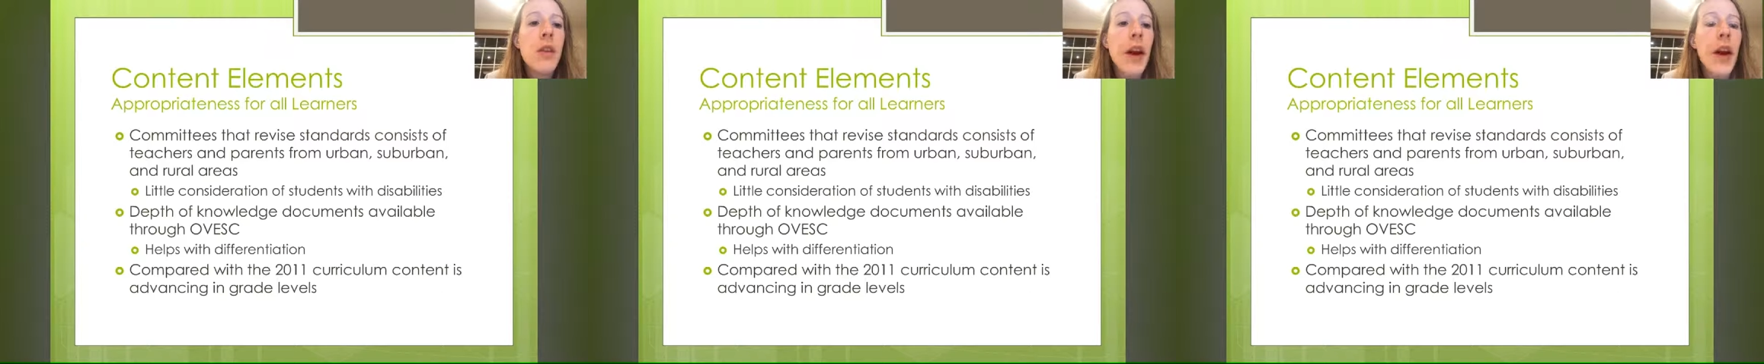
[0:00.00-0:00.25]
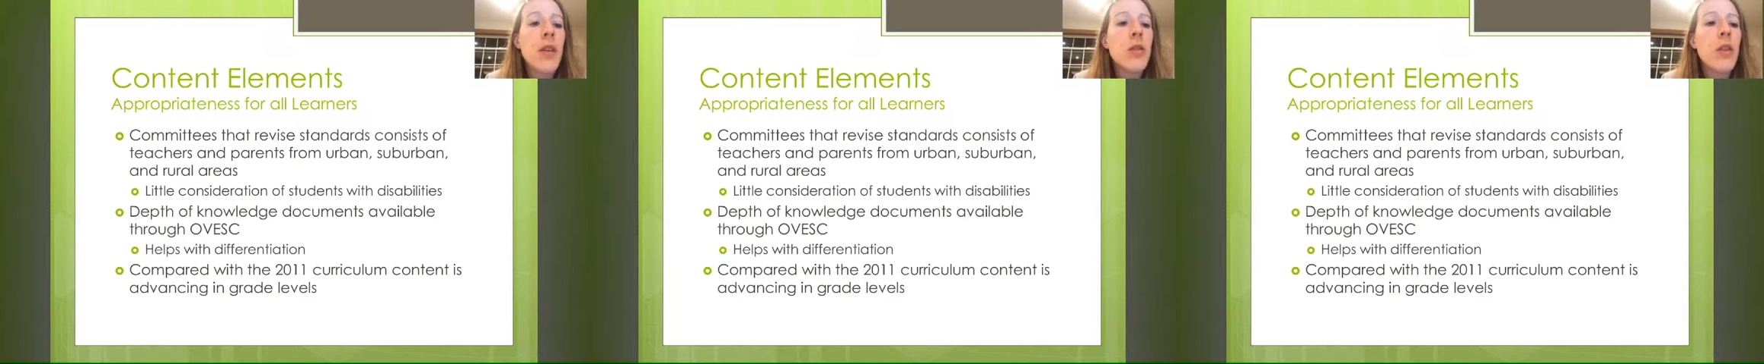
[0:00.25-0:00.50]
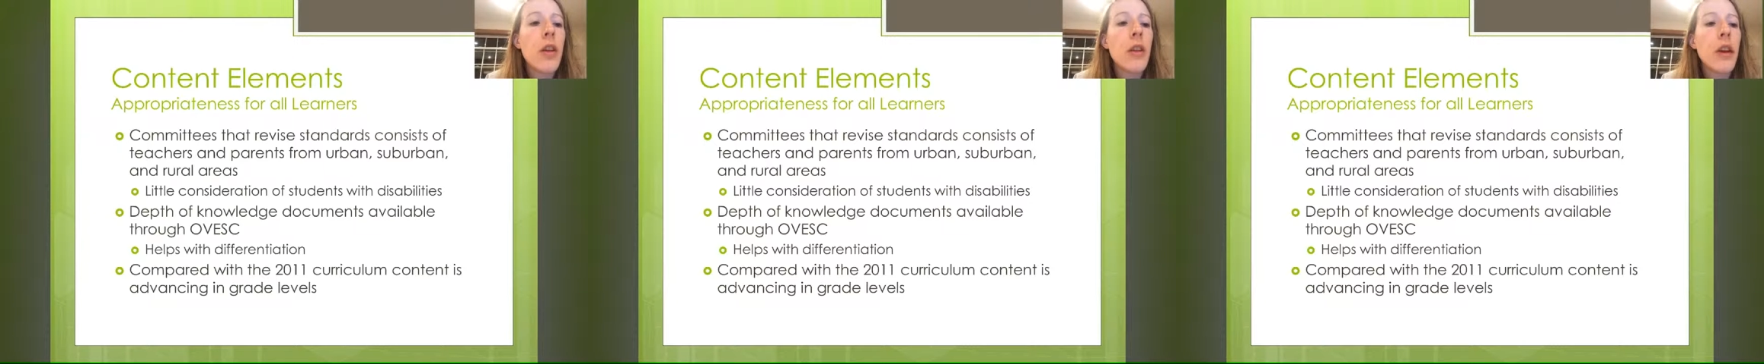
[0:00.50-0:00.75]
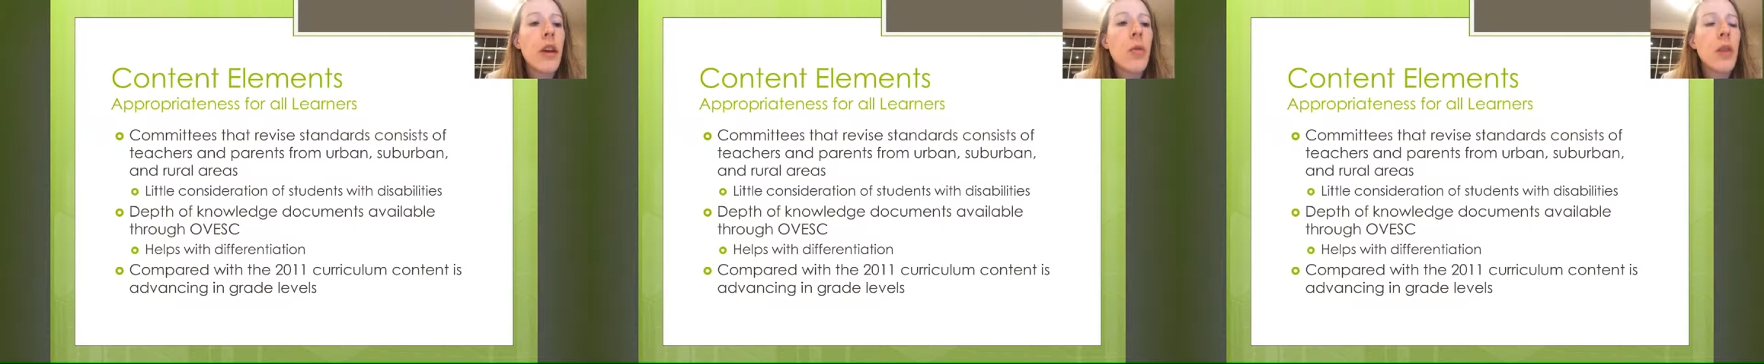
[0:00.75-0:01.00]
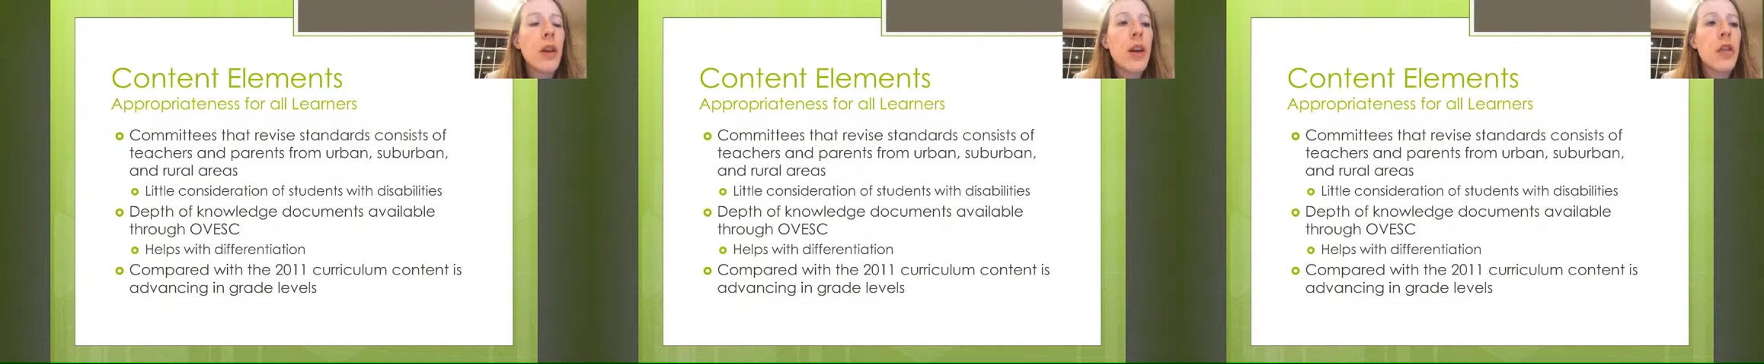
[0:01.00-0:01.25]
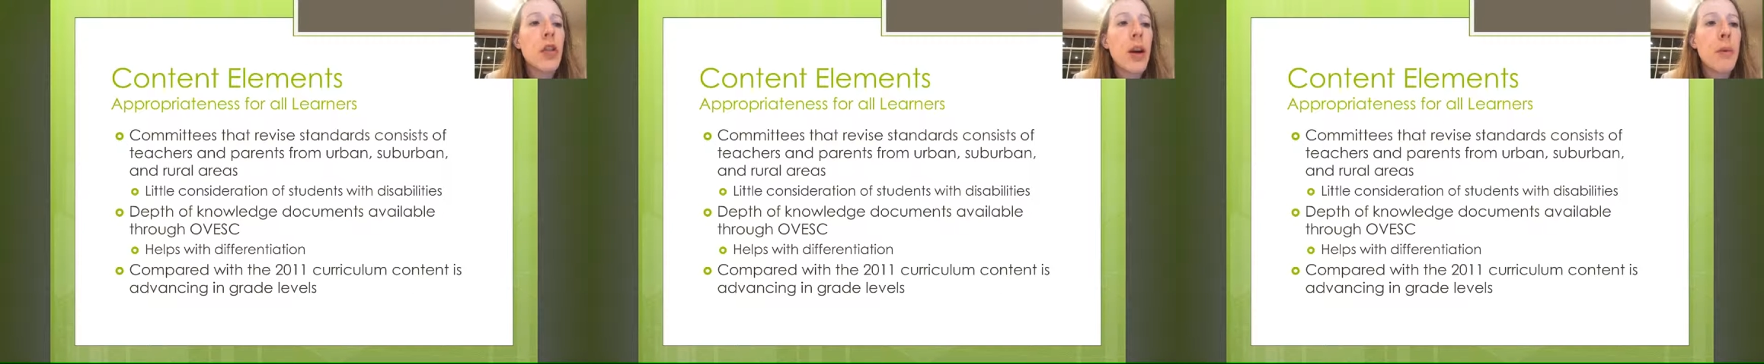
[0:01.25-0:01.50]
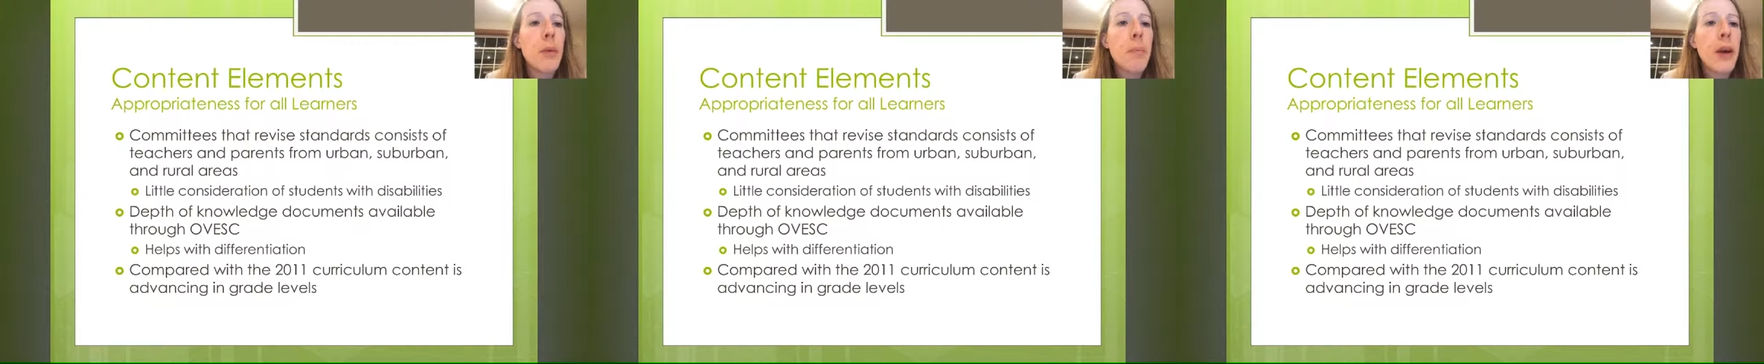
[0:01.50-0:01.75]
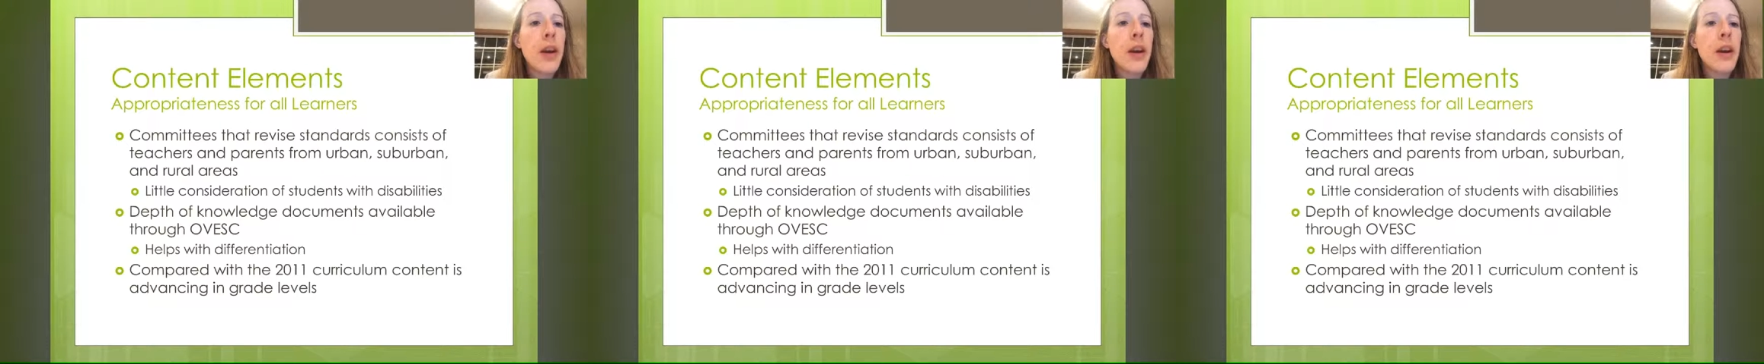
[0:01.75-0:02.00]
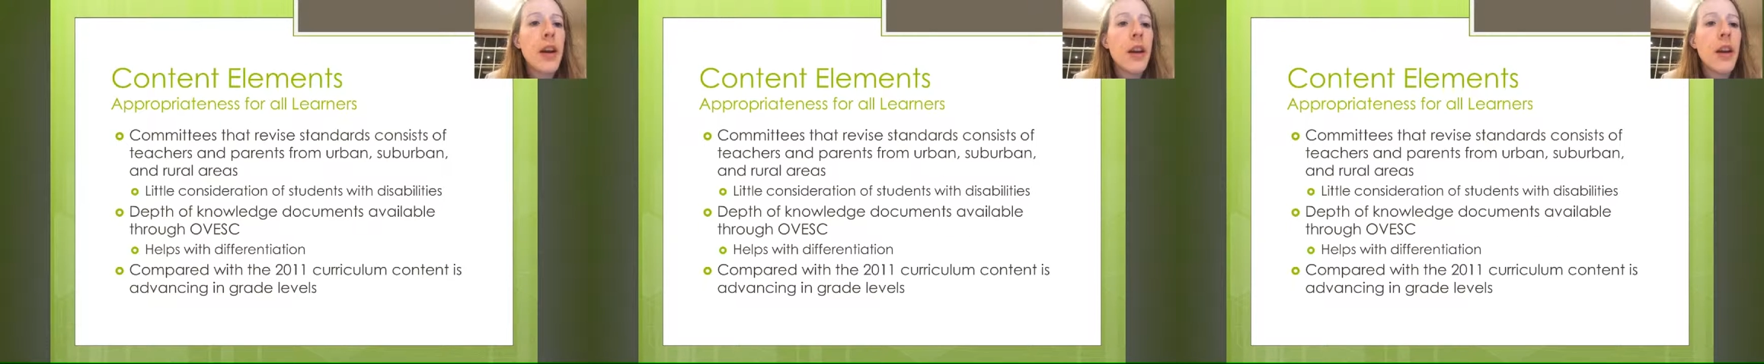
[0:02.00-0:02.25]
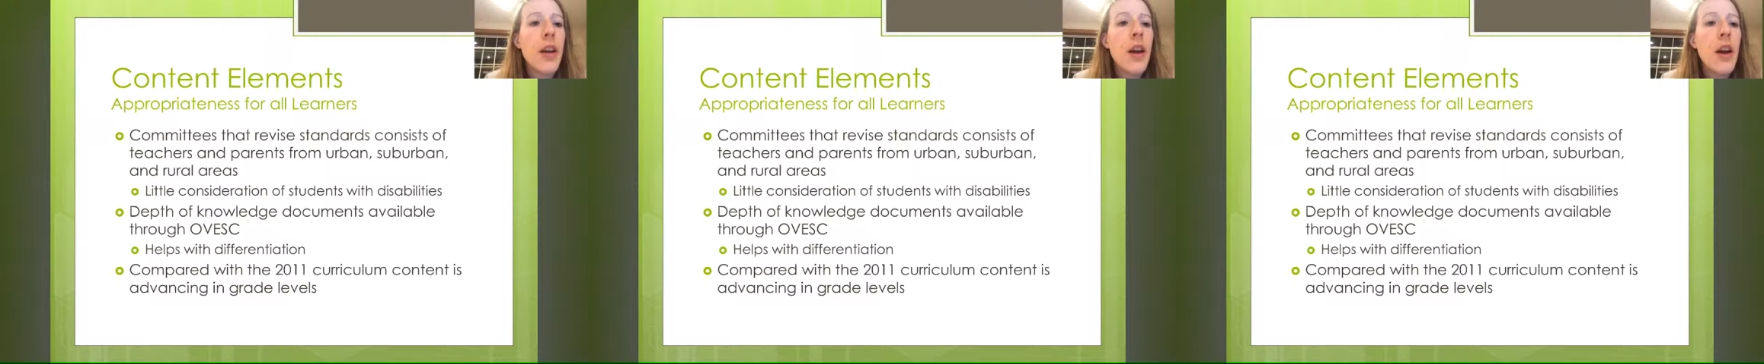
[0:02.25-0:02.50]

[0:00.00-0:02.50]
I also thought they did a really good job comparing,